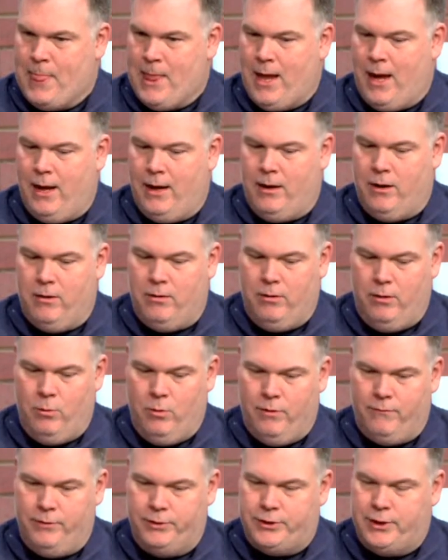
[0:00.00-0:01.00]
I currently
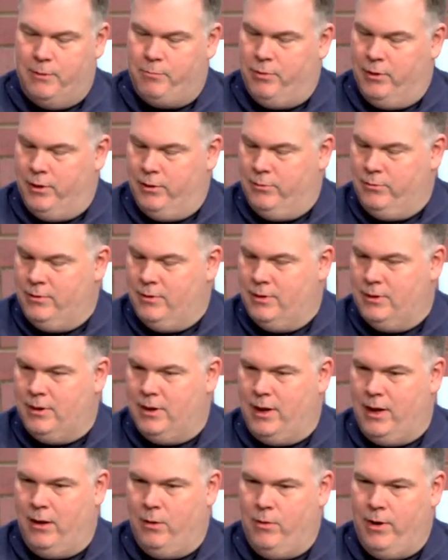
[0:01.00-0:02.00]
work for JetBlue
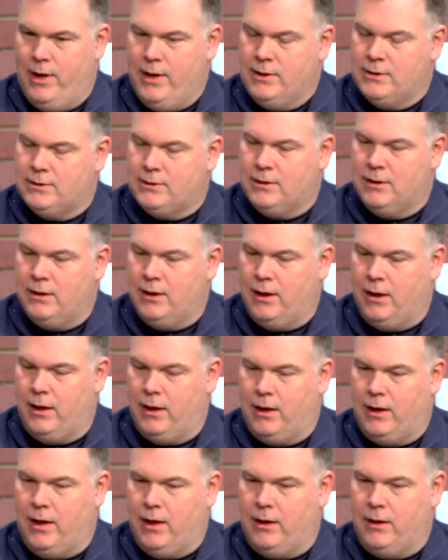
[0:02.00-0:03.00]
Airways,
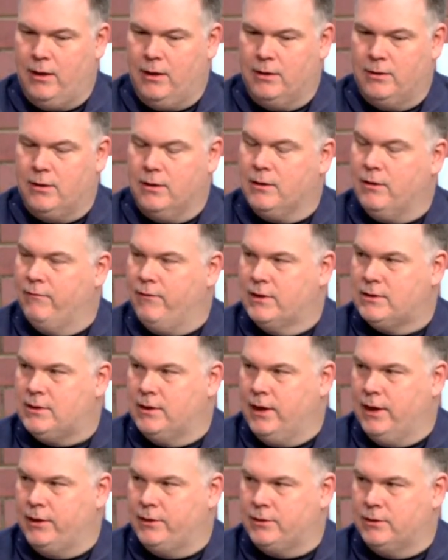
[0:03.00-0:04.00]
and I conduct
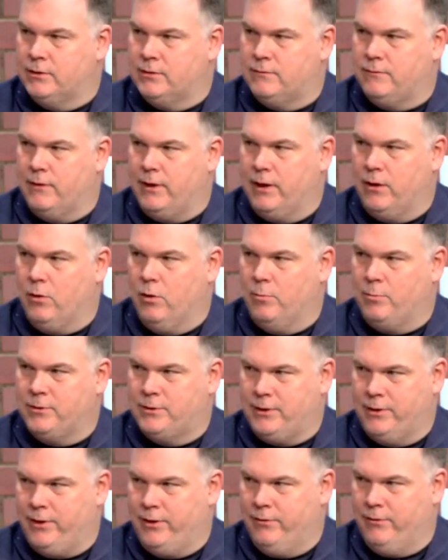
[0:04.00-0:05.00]
investigations for their corporate
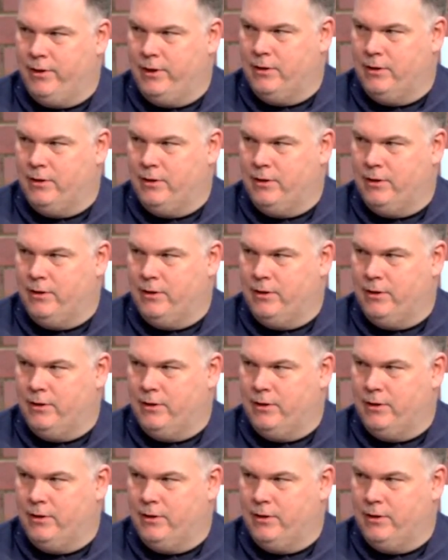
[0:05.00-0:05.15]
security